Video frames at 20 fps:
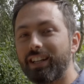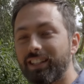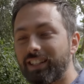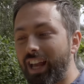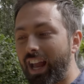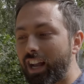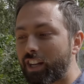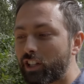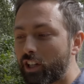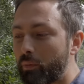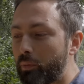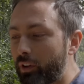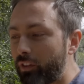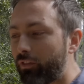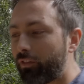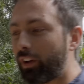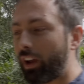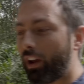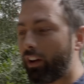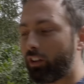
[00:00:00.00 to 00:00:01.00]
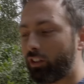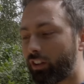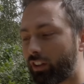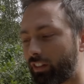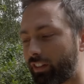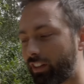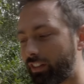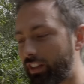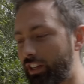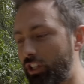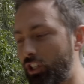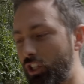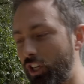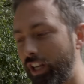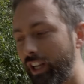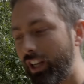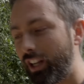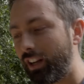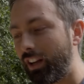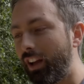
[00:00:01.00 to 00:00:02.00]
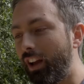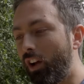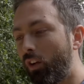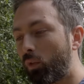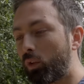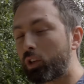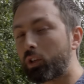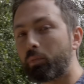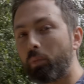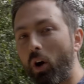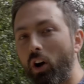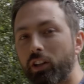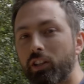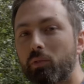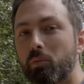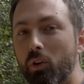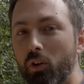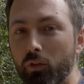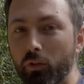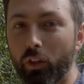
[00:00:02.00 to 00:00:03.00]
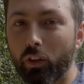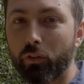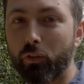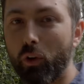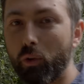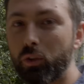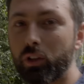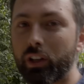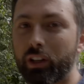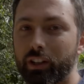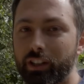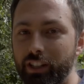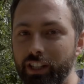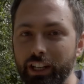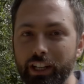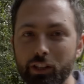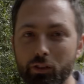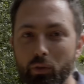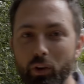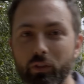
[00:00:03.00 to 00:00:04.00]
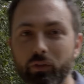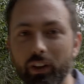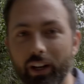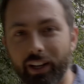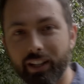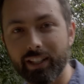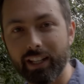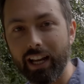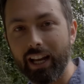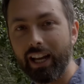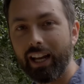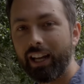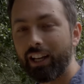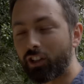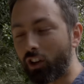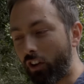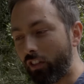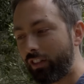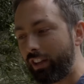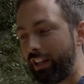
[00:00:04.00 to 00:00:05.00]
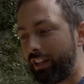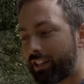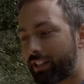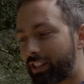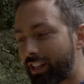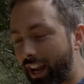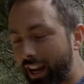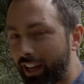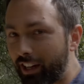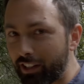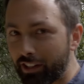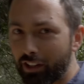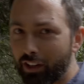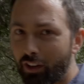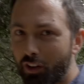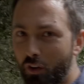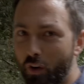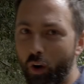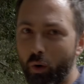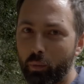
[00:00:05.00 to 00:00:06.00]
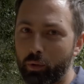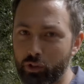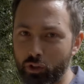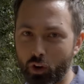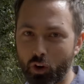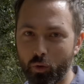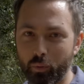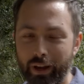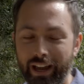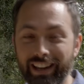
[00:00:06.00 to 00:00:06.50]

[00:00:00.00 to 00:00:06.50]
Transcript: it's actually been found that the gene responsible for the photic sneeze reflex is on the second chromosome,